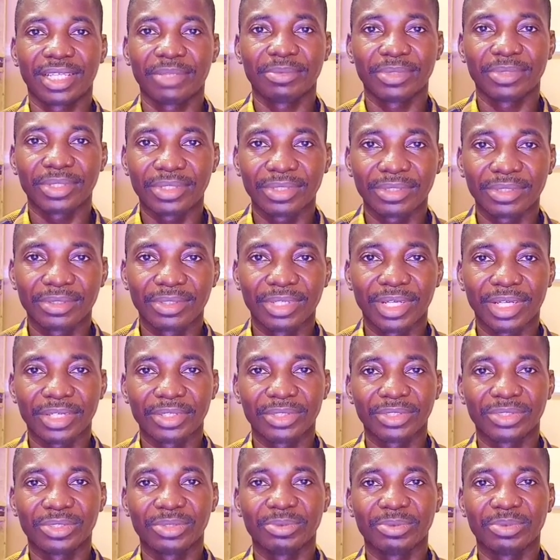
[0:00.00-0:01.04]
that you are
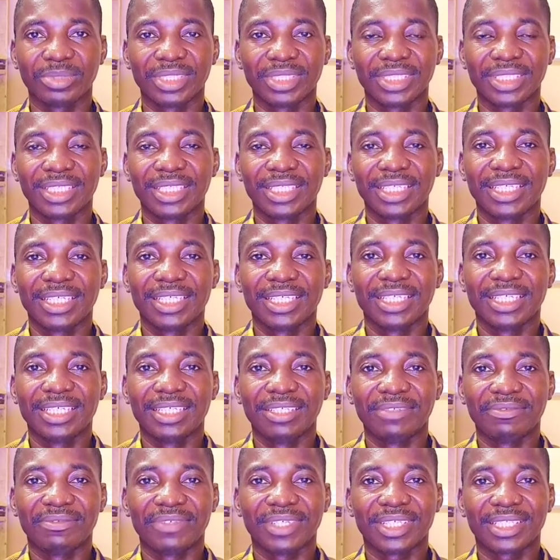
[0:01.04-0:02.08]
going to be
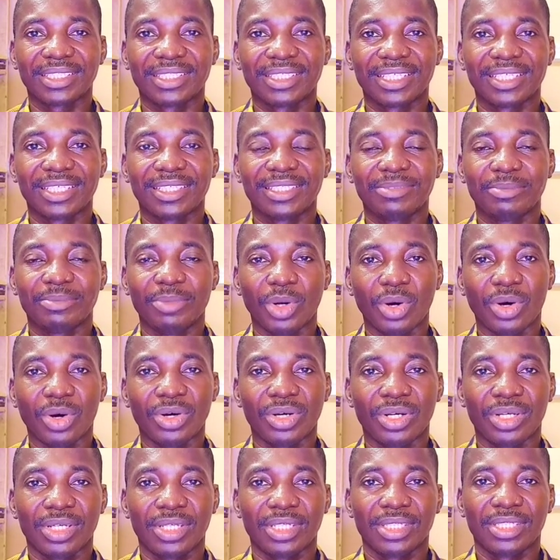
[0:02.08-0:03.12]
infected,
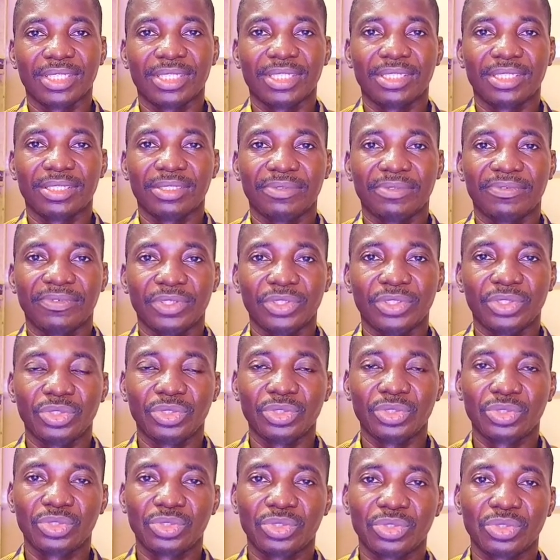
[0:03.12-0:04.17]
but for
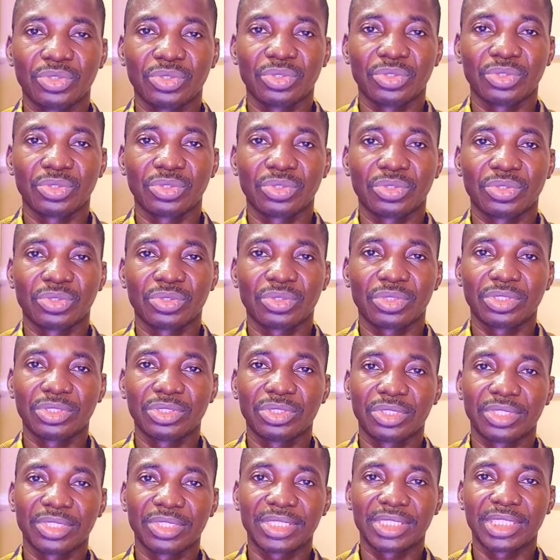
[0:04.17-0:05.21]
you to
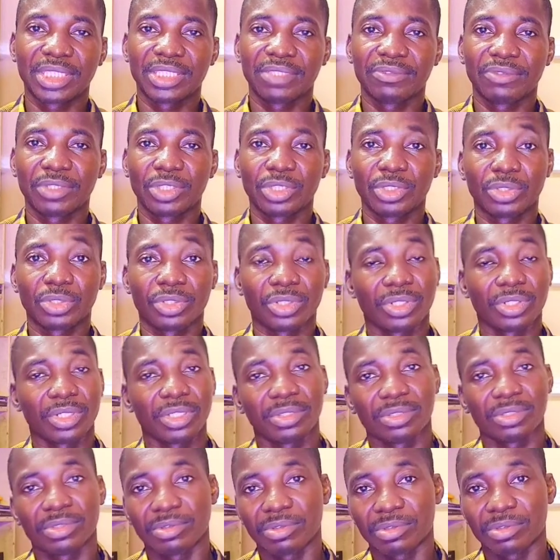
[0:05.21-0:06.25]
caution yourself when you
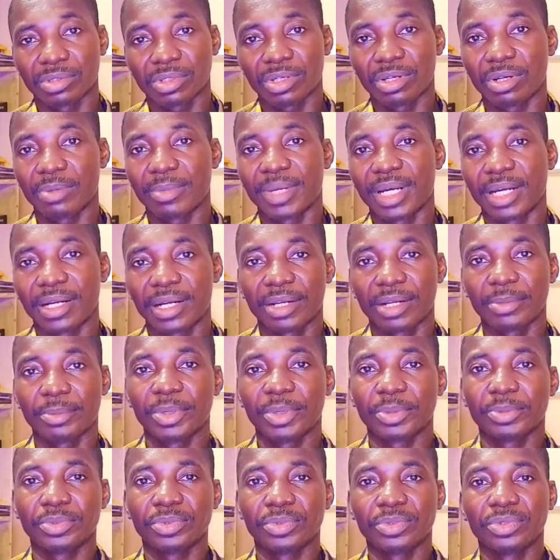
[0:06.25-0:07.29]
come around
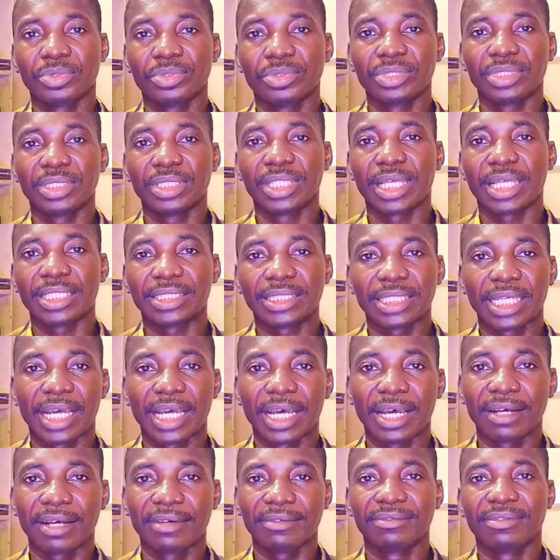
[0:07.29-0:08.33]
people that
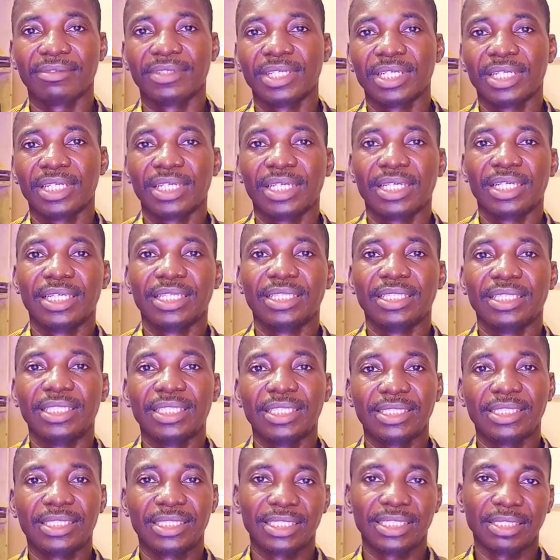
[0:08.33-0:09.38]
have
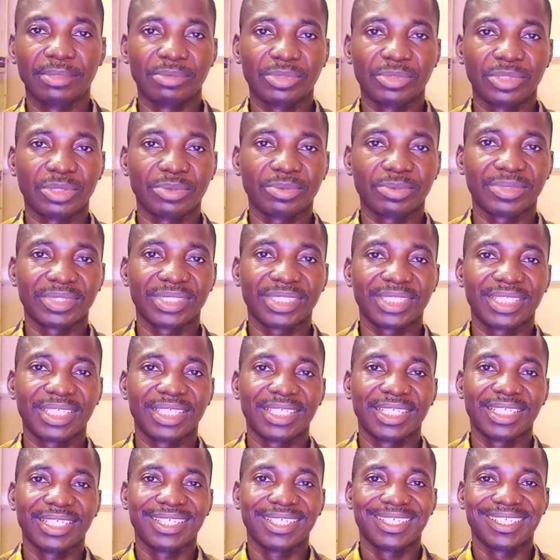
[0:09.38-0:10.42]
these
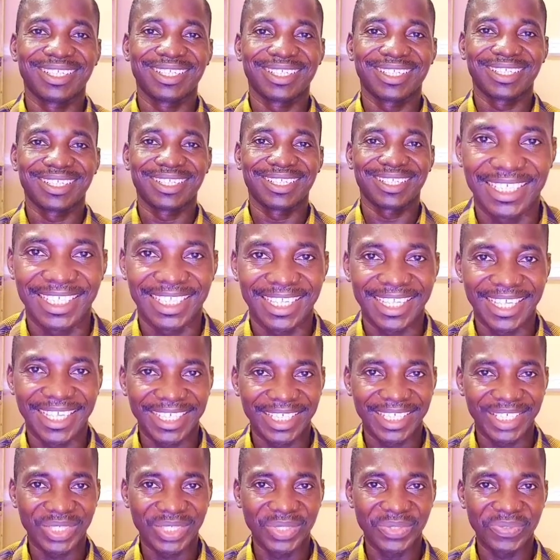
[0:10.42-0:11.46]
symptoms.
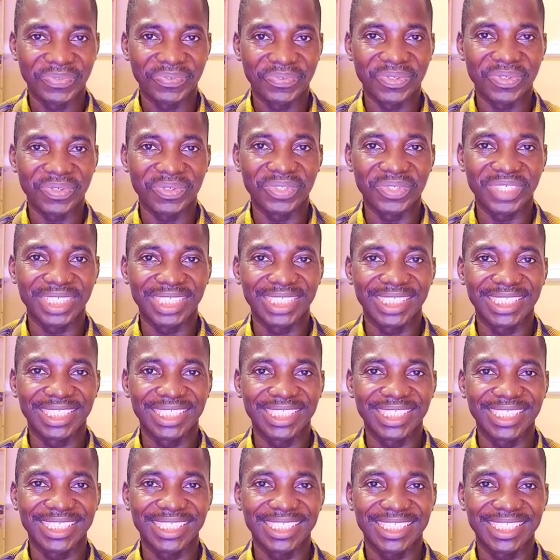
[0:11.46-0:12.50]
Thank you for
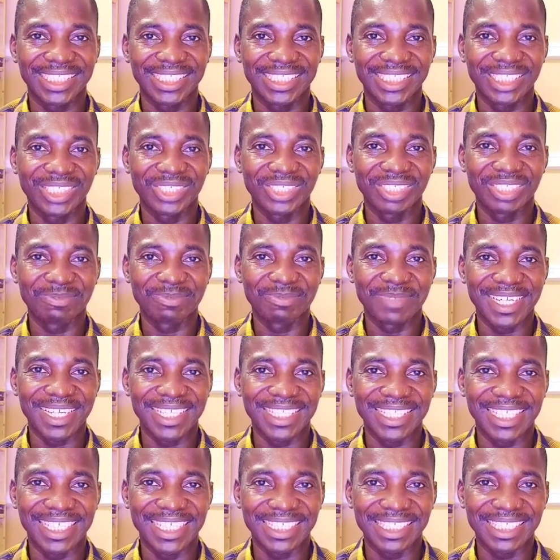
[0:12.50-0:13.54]
watching. See you in my
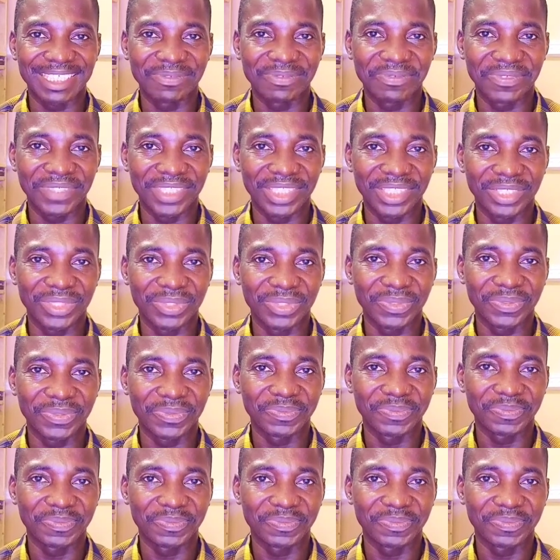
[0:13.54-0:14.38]
next video.